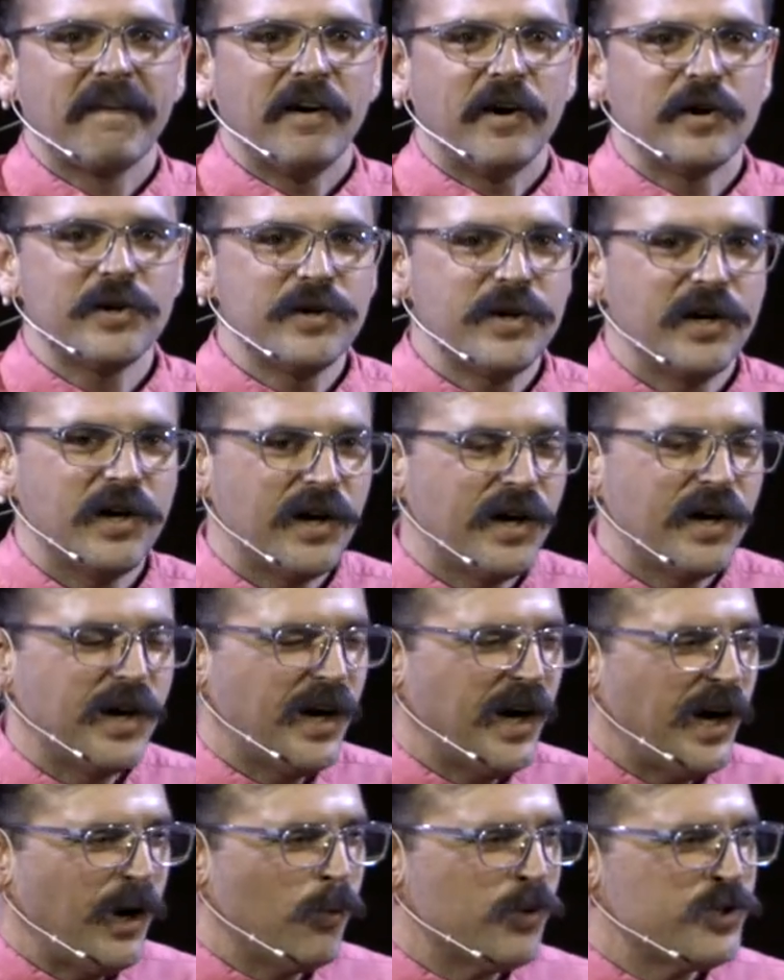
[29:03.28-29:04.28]
Are you,
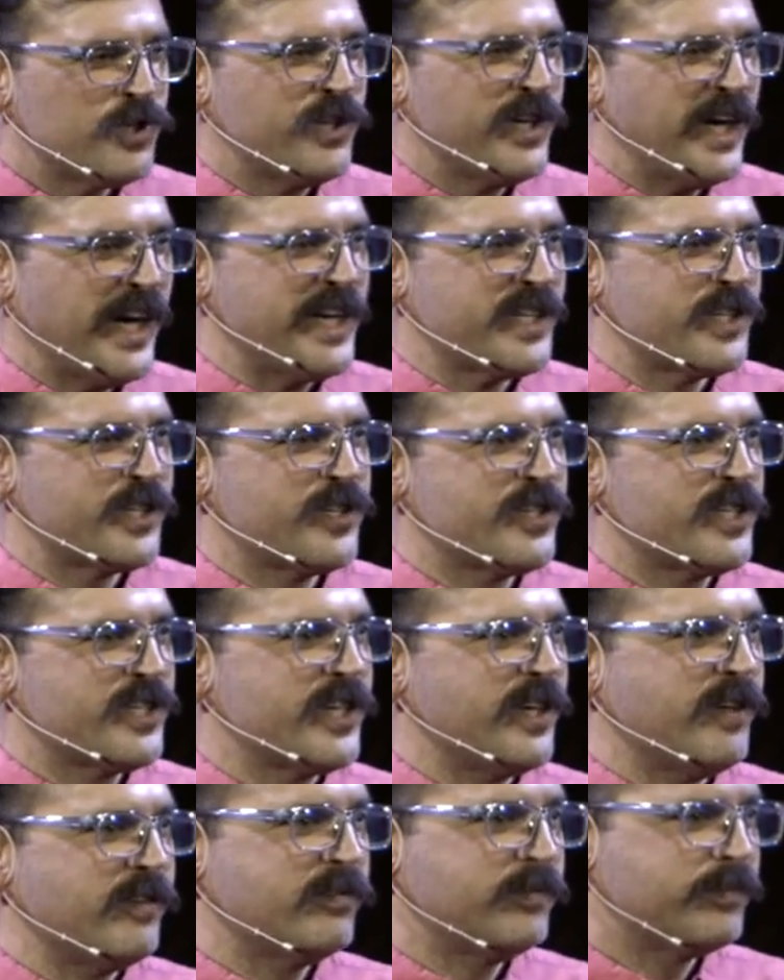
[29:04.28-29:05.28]
I want you to ask
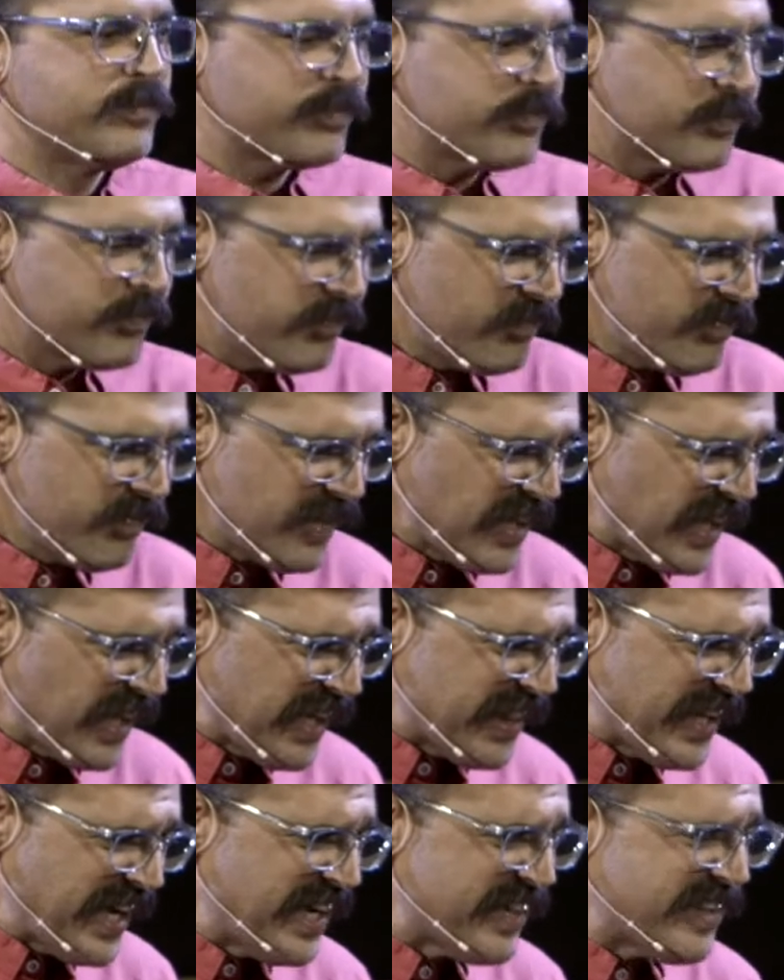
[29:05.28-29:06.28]
yourself,
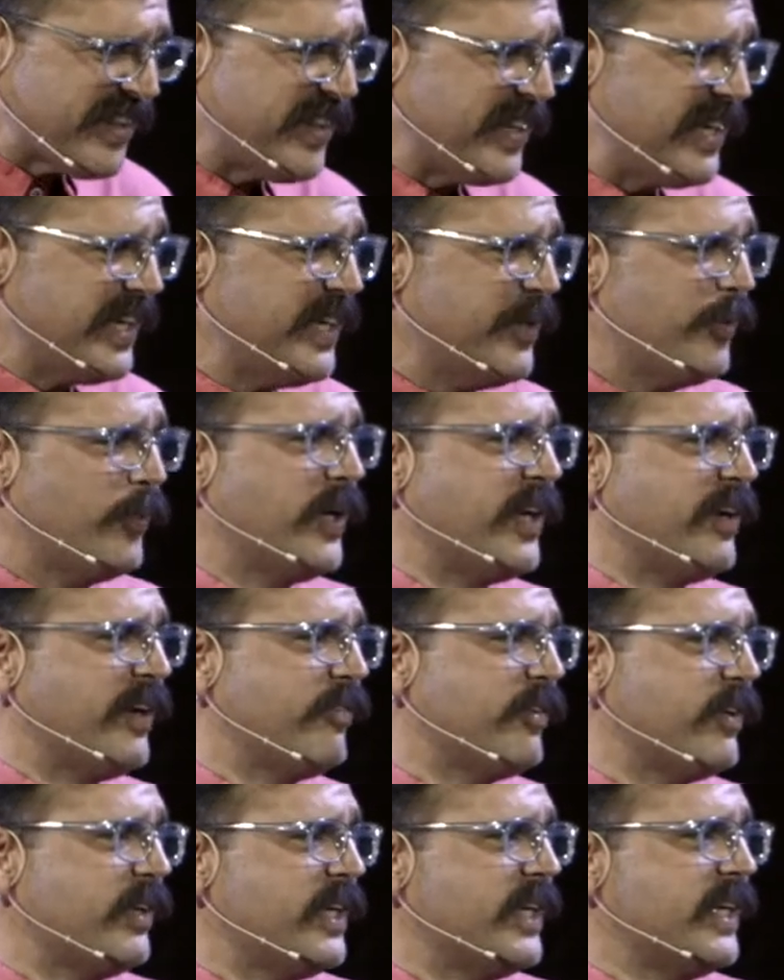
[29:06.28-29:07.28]
that thing,
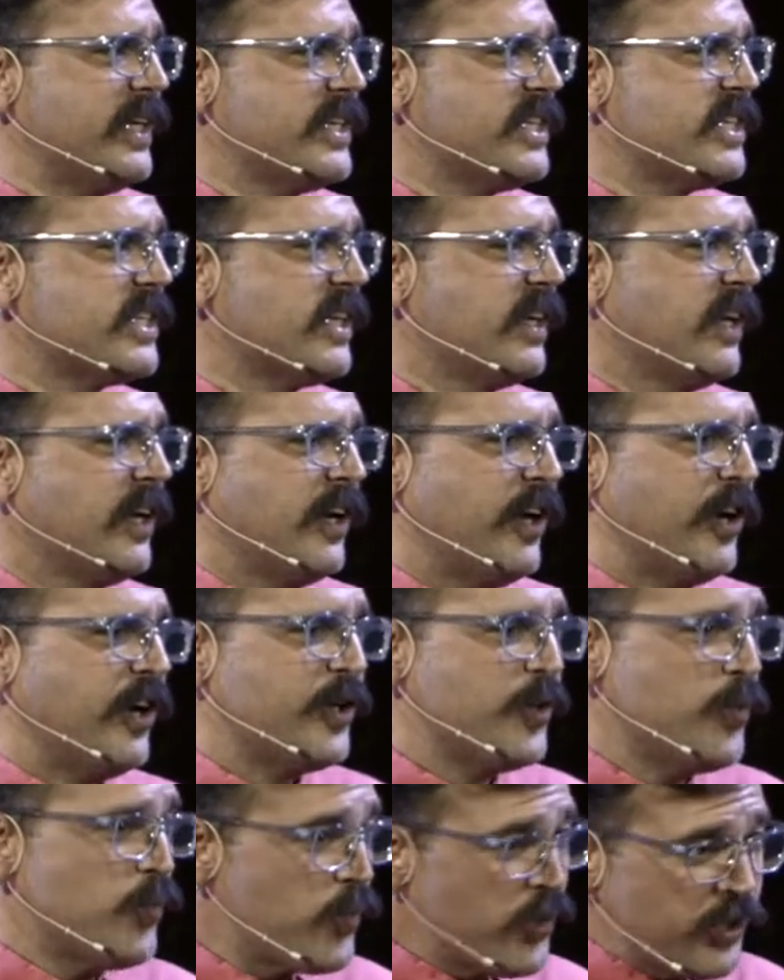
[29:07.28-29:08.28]
whatever it is,
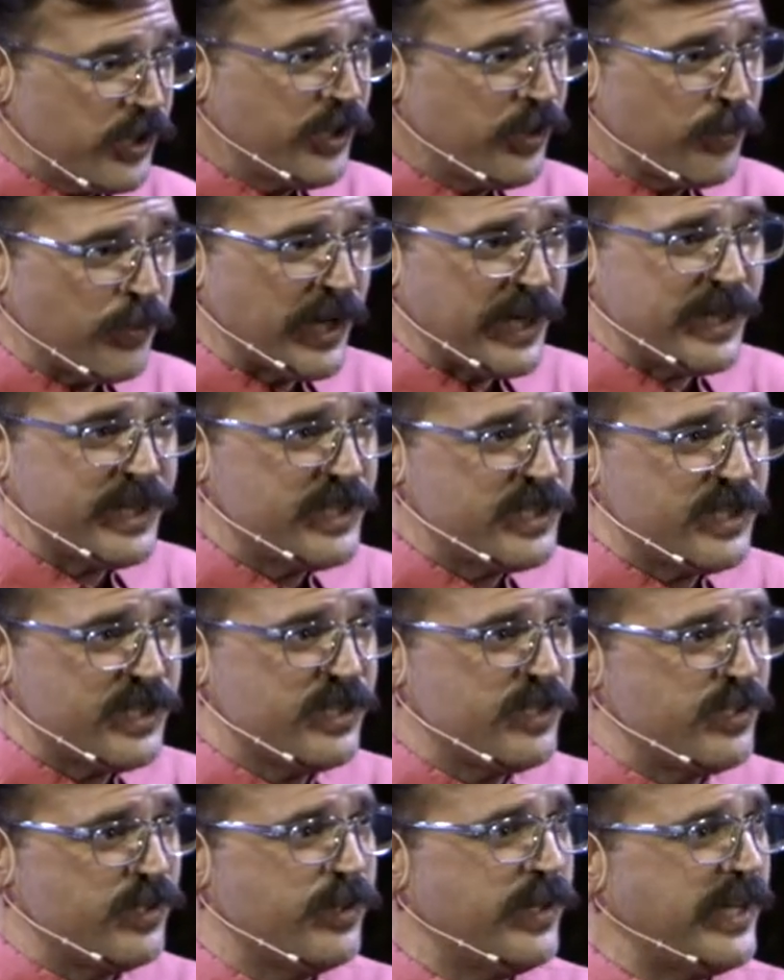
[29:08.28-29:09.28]
are you really ready
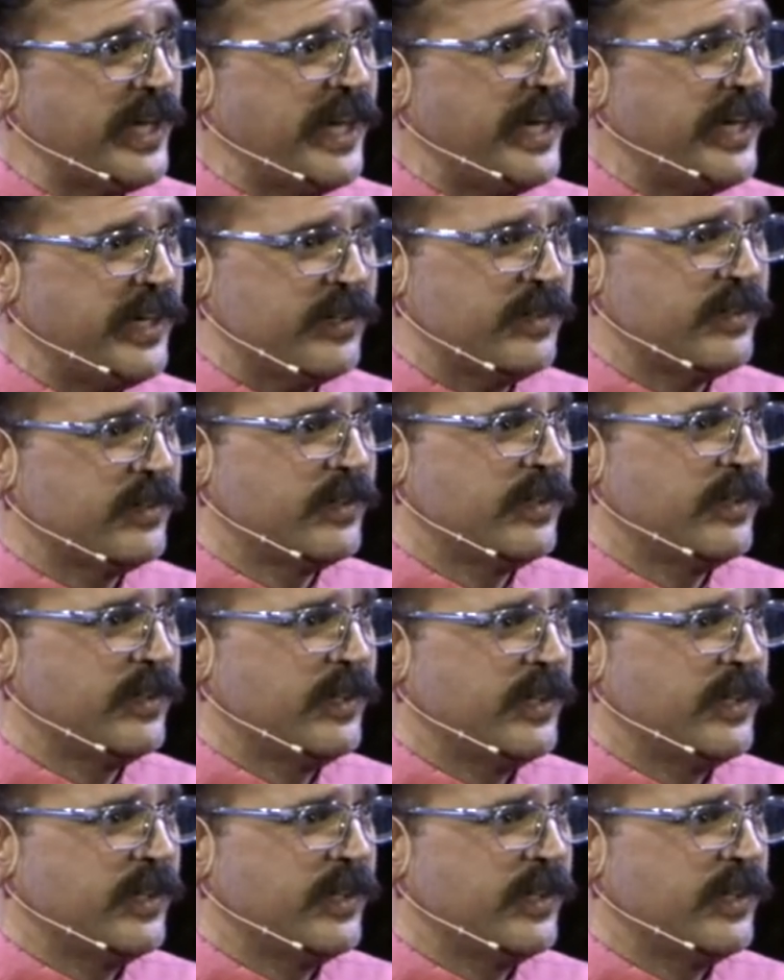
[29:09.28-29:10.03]
to do that?